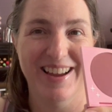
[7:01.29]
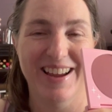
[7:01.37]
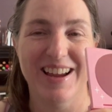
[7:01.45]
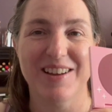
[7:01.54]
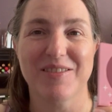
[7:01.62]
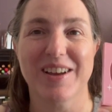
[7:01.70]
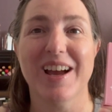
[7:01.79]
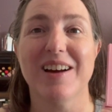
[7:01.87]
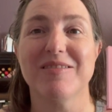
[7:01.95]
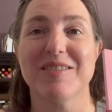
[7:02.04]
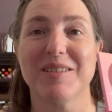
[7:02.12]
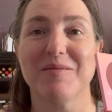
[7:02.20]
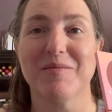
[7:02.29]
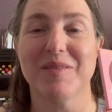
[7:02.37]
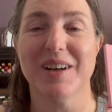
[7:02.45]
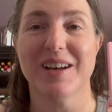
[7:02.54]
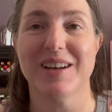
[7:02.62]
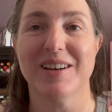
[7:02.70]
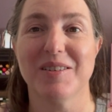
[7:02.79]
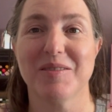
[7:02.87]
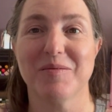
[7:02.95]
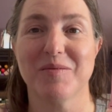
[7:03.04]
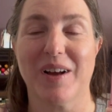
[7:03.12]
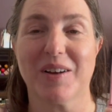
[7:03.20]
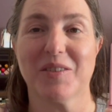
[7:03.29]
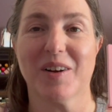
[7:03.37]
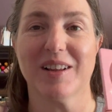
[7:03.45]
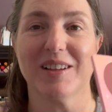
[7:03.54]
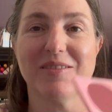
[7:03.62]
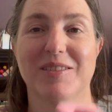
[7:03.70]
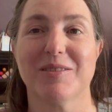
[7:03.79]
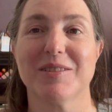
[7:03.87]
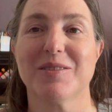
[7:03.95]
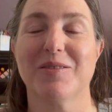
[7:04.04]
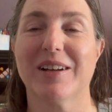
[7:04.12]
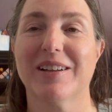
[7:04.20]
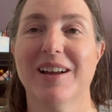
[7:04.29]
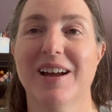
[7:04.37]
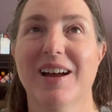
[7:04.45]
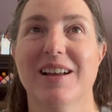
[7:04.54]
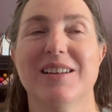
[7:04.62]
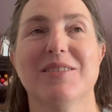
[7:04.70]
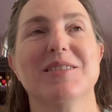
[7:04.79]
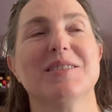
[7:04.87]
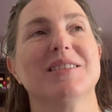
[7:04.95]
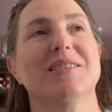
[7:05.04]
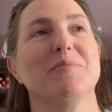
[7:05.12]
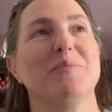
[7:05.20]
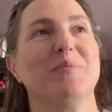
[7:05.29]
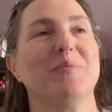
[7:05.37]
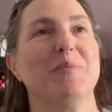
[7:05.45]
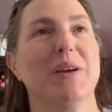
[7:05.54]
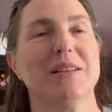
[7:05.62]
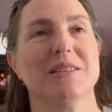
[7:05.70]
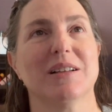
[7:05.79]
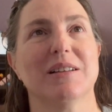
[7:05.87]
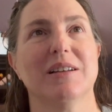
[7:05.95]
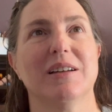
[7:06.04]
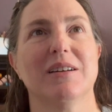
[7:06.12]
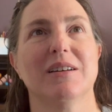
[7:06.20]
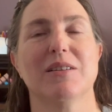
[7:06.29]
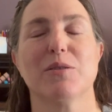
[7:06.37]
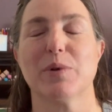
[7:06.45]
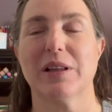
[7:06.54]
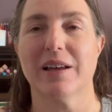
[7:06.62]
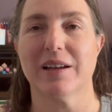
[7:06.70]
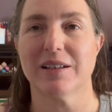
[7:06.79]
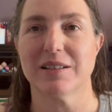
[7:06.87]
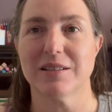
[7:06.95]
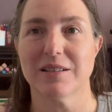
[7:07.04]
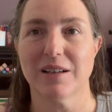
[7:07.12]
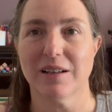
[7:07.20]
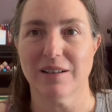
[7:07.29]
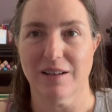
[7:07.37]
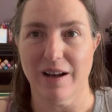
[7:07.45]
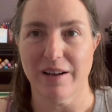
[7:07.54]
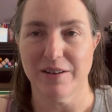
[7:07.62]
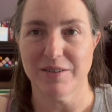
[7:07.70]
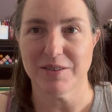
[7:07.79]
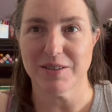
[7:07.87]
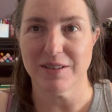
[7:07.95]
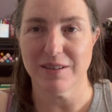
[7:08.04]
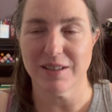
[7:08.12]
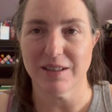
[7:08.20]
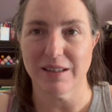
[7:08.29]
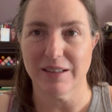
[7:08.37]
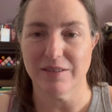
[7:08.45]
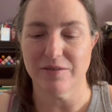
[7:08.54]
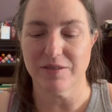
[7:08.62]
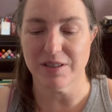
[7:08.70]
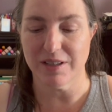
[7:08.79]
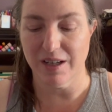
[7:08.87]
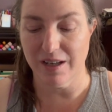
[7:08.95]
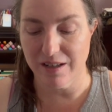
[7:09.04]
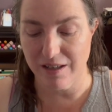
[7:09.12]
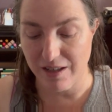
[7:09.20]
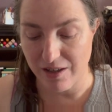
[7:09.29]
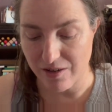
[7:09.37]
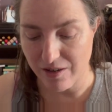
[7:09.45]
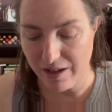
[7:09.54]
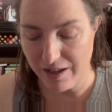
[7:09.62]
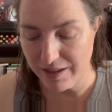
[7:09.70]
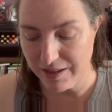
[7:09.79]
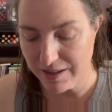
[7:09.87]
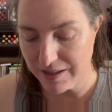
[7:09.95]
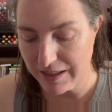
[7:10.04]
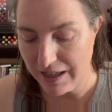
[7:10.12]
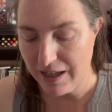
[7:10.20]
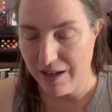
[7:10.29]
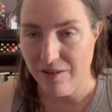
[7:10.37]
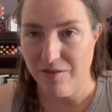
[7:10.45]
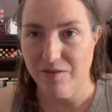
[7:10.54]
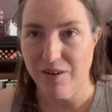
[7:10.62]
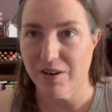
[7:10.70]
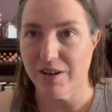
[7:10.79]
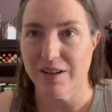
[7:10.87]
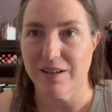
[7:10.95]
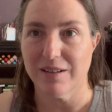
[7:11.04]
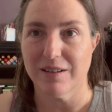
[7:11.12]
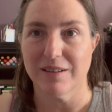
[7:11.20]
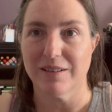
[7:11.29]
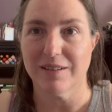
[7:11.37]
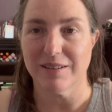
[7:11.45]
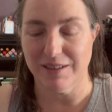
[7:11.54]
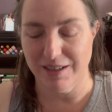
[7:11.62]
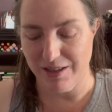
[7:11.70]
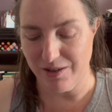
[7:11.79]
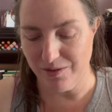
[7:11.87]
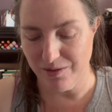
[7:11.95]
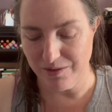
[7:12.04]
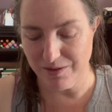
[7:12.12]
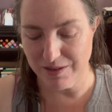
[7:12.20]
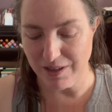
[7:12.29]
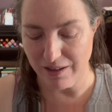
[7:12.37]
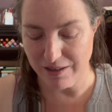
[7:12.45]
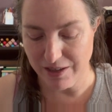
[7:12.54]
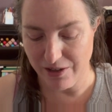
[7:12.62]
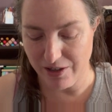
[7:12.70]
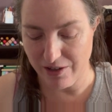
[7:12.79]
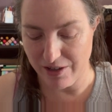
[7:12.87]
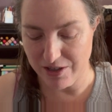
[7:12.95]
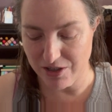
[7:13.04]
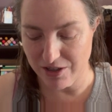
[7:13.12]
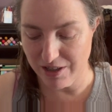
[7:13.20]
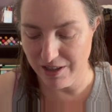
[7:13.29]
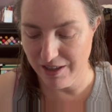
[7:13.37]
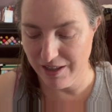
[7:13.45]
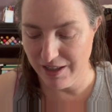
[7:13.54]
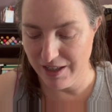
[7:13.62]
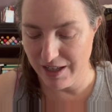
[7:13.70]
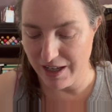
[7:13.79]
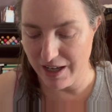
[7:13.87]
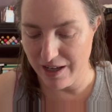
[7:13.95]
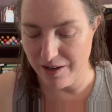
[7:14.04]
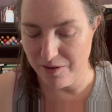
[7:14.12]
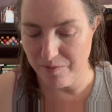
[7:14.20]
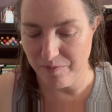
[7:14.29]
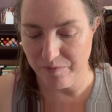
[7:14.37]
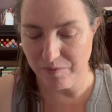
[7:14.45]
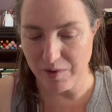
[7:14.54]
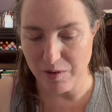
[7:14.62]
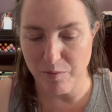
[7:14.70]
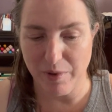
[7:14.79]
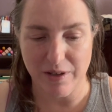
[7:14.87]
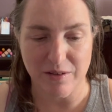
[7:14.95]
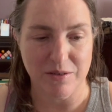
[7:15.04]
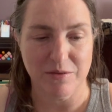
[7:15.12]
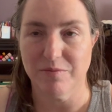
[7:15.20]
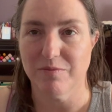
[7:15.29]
and we have them back where I lived. There was basically a three-legged coyote that lived near us. Very, solitary creature, but,